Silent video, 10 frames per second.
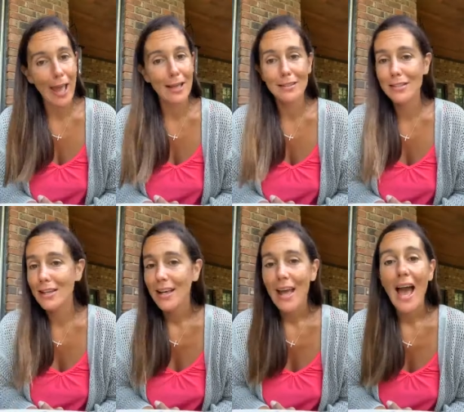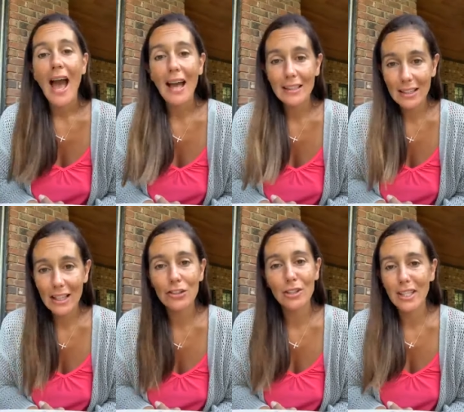and
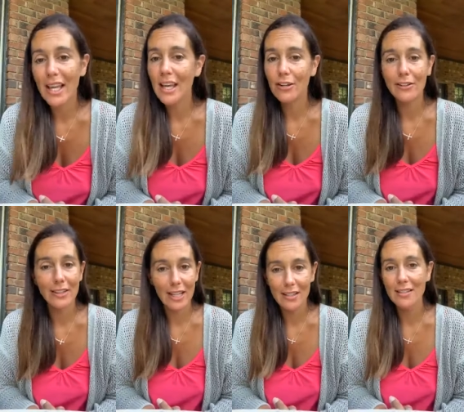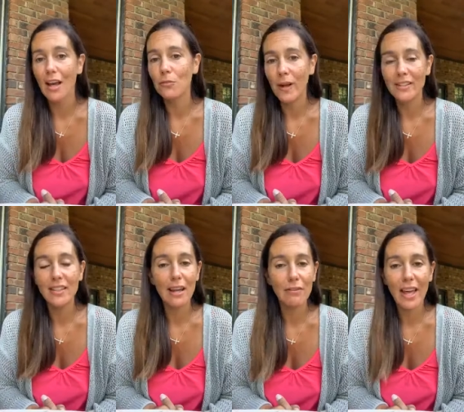literally hit her knees on
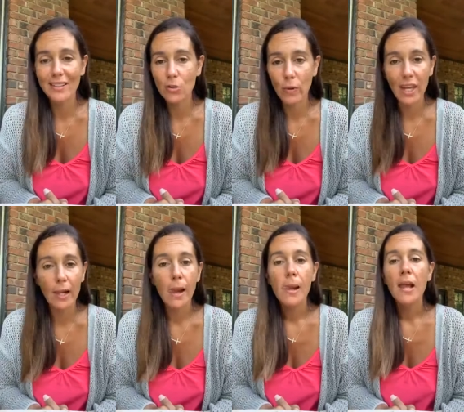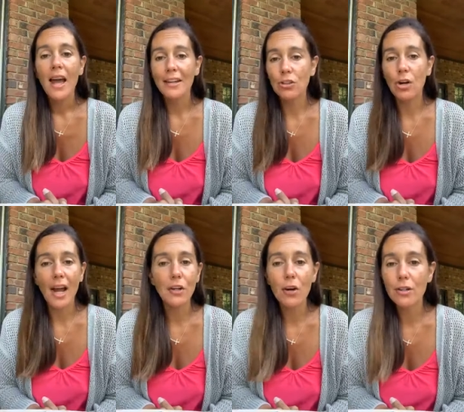Wednesday of last week and
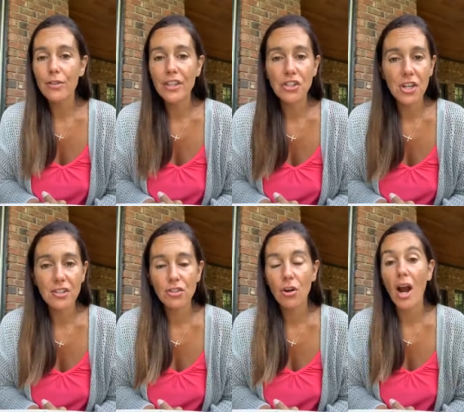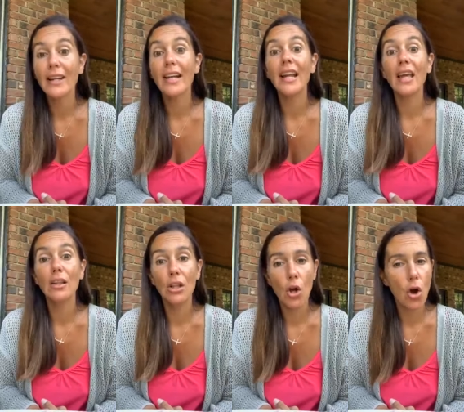cried harder than she has cried in a
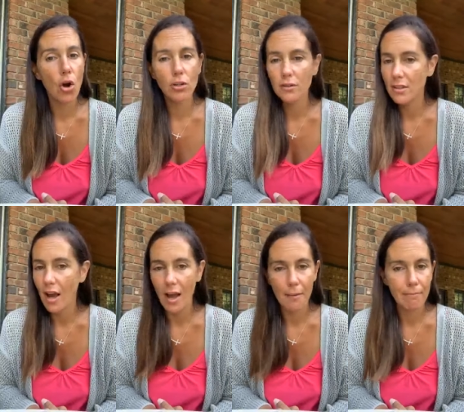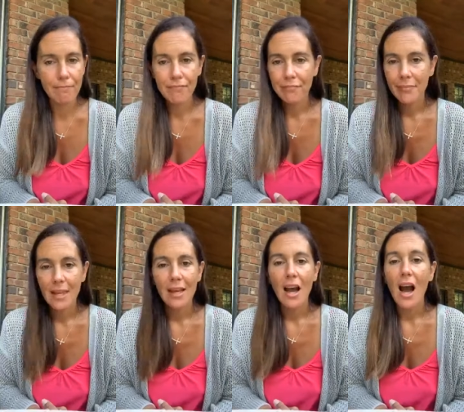long time.
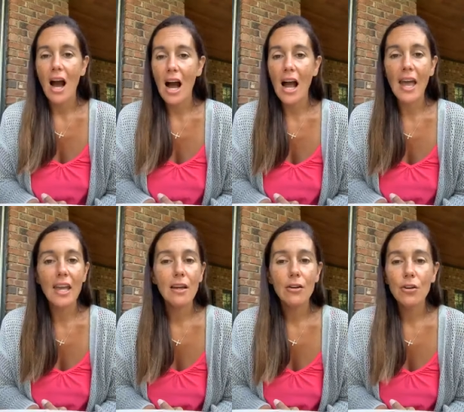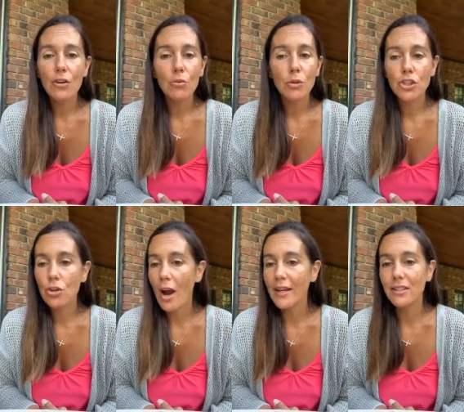I was
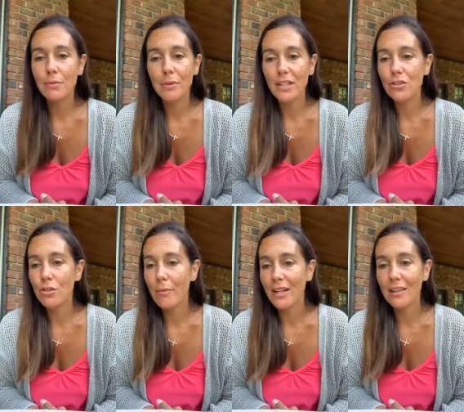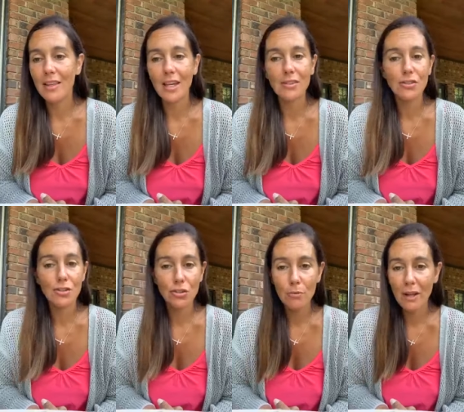trying to be too many things
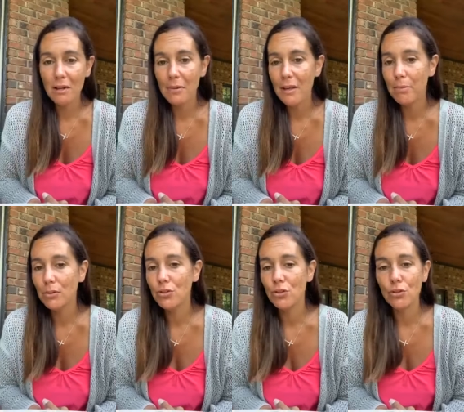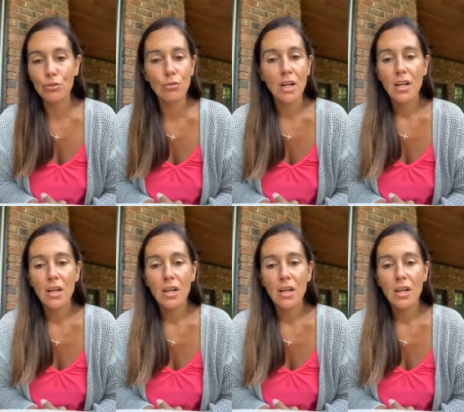to too many people, do